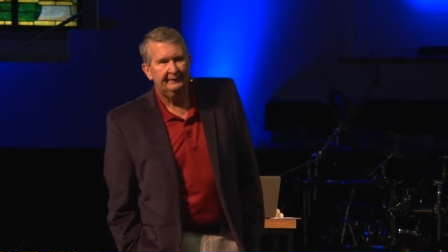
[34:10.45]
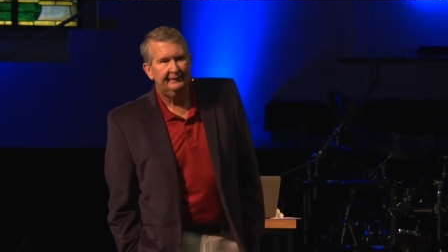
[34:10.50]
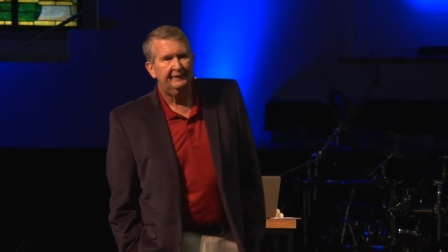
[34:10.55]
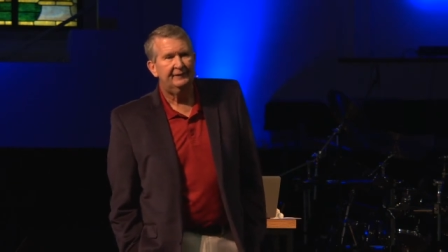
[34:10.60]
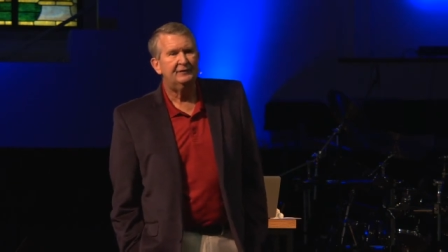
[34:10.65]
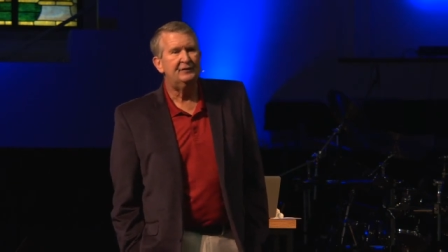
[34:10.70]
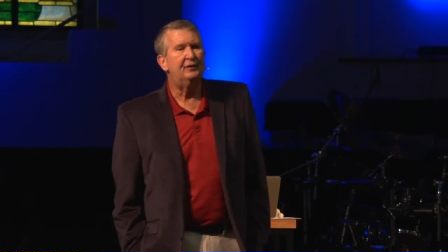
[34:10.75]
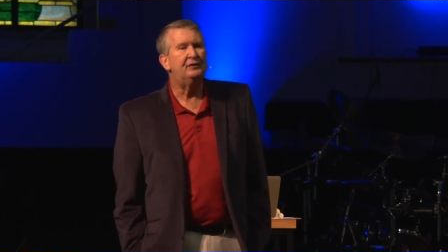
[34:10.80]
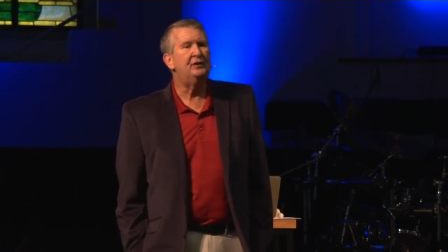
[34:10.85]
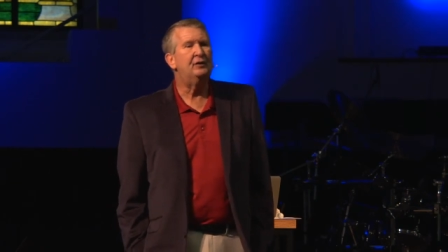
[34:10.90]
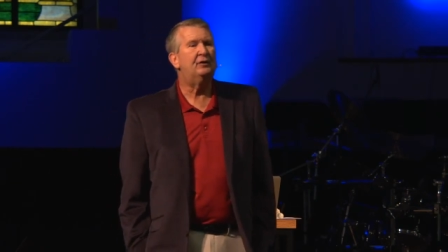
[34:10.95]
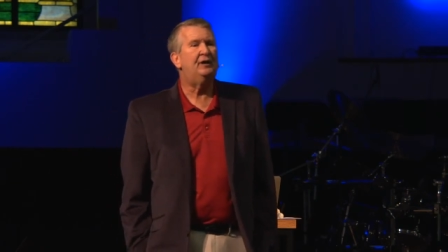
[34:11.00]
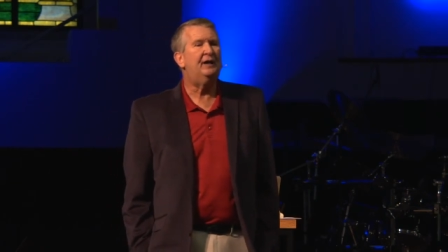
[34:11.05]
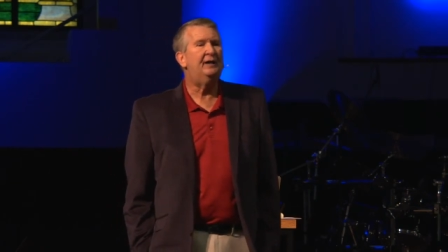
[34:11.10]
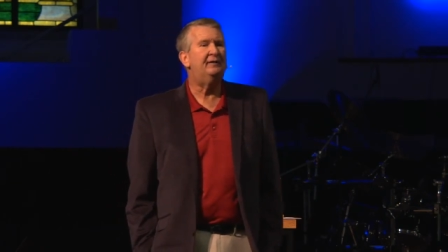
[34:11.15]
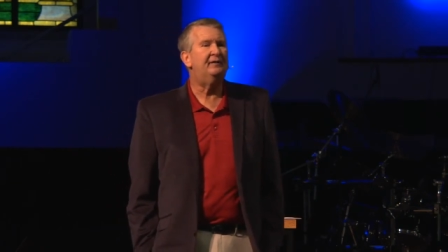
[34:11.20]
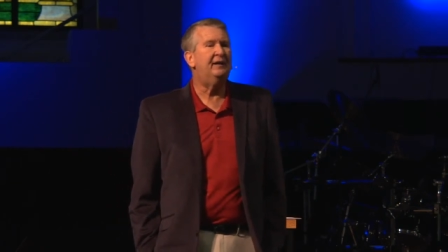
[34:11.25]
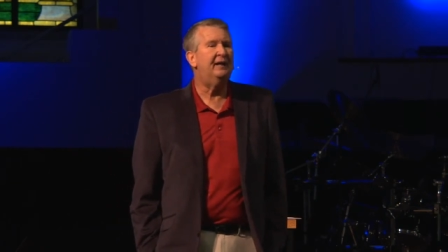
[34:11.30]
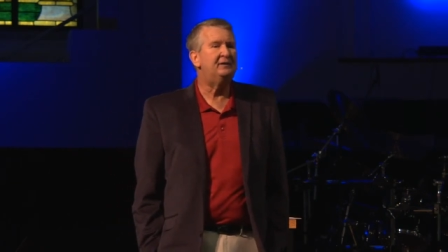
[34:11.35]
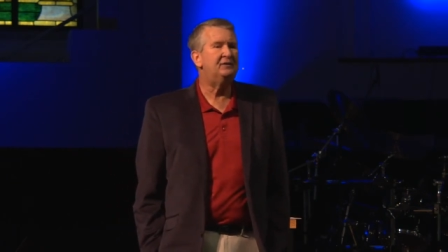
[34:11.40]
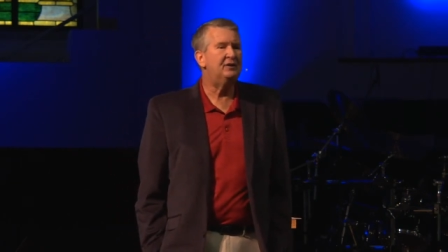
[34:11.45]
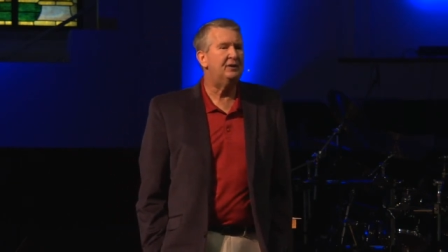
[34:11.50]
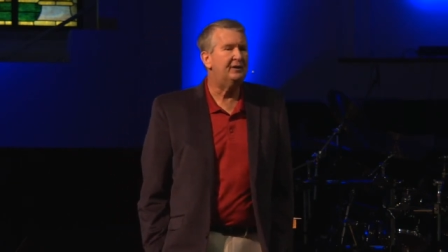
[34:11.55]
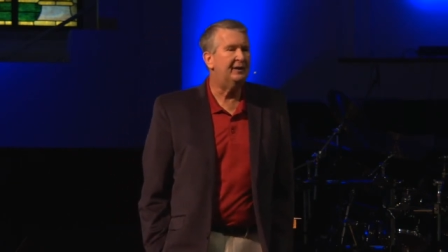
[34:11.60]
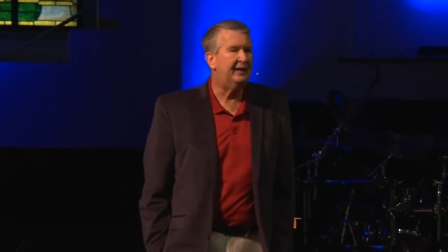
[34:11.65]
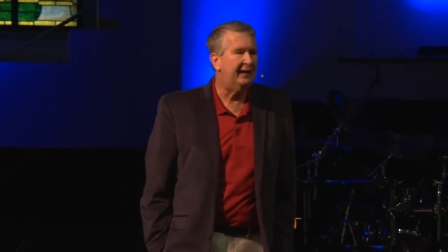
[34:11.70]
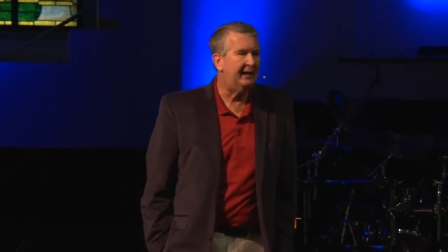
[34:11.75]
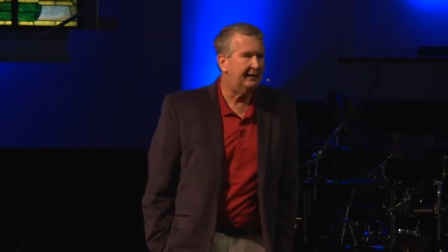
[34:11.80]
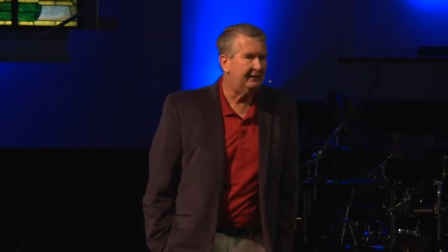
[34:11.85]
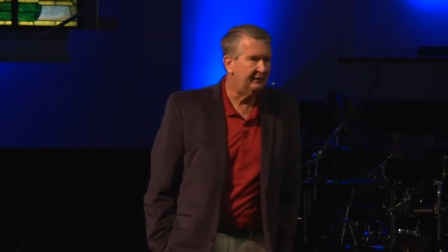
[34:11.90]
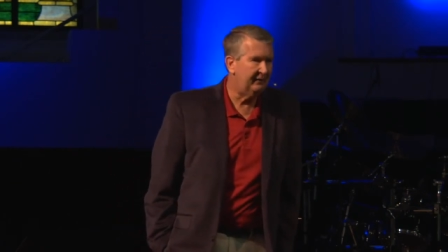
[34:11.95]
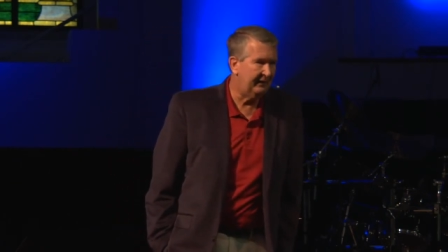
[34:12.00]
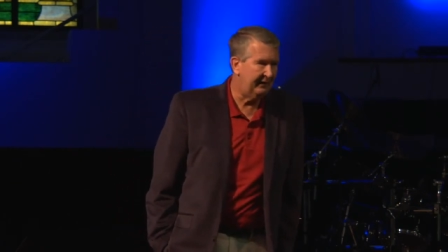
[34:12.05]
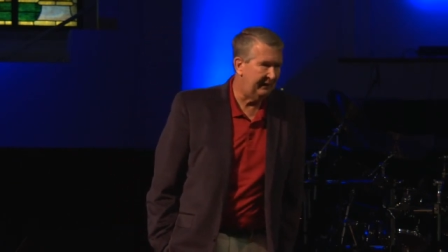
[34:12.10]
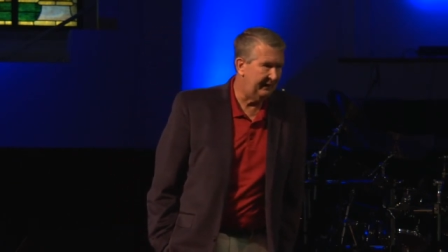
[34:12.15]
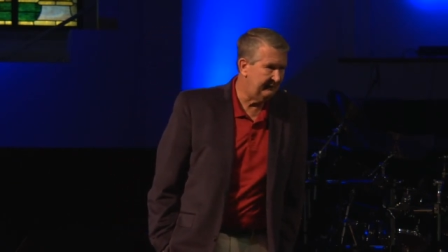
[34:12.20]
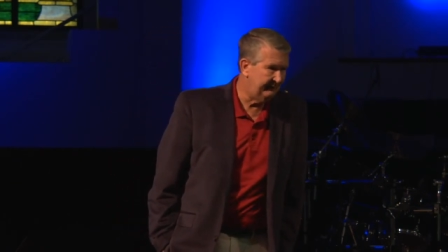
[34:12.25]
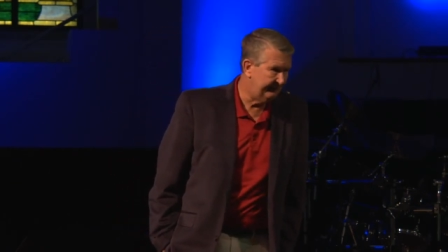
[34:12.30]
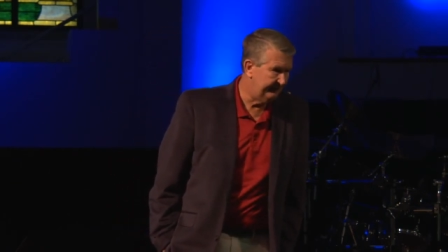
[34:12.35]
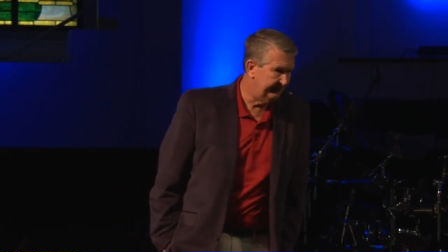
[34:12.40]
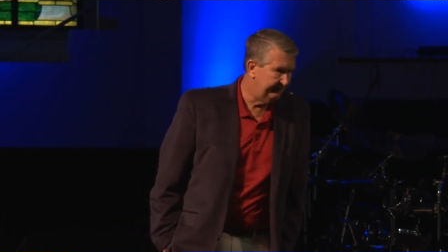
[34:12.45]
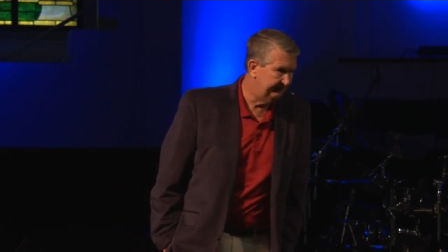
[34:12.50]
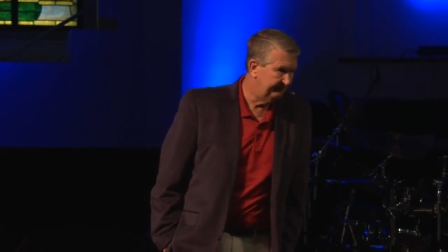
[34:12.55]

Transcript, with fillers: So you'll cut that junk out of your life.